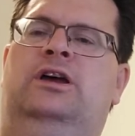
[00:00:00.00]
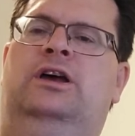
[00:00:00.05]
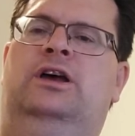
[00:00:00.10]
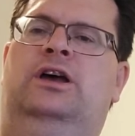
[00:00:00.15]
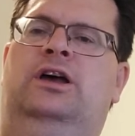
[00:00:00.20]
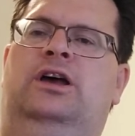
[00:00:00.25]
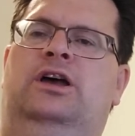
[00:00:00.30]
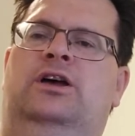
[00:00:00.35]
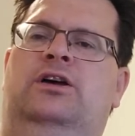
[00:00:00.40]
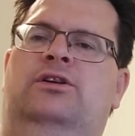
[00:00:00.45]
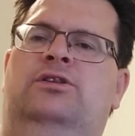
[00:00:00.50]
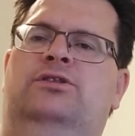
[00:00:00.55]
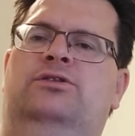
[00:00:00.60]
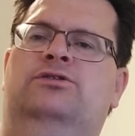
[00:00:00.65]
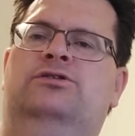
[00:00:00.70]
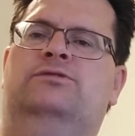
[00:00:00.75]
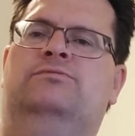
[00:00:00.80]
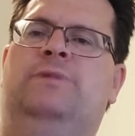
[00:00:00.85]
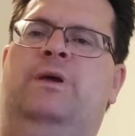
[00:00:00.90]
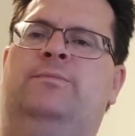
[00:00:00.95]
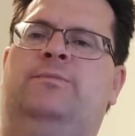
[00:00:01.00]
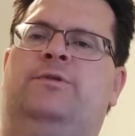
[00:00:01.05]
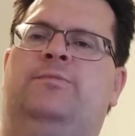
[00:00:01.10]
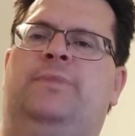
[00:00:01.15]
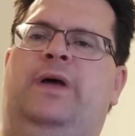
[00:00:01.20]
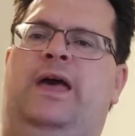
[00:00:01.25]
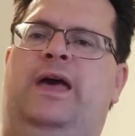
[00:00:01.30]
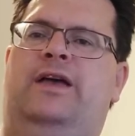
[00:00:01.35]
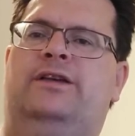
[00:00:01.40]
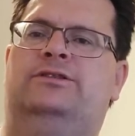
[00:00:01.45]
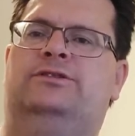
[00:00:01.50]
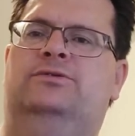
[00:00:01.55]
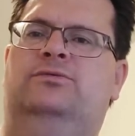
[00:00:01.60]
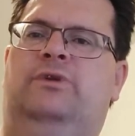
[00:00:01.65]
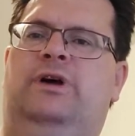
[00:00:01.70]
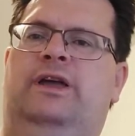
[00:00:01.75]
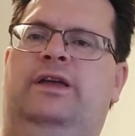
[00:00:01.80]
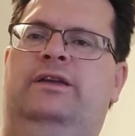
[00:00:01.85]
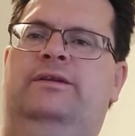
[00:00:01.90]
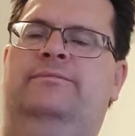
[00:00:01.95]
whose member passed
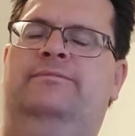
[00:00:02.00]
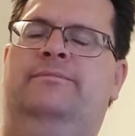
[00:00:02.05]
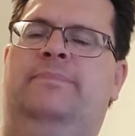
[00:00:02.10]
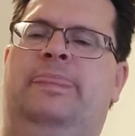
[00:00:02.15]
away.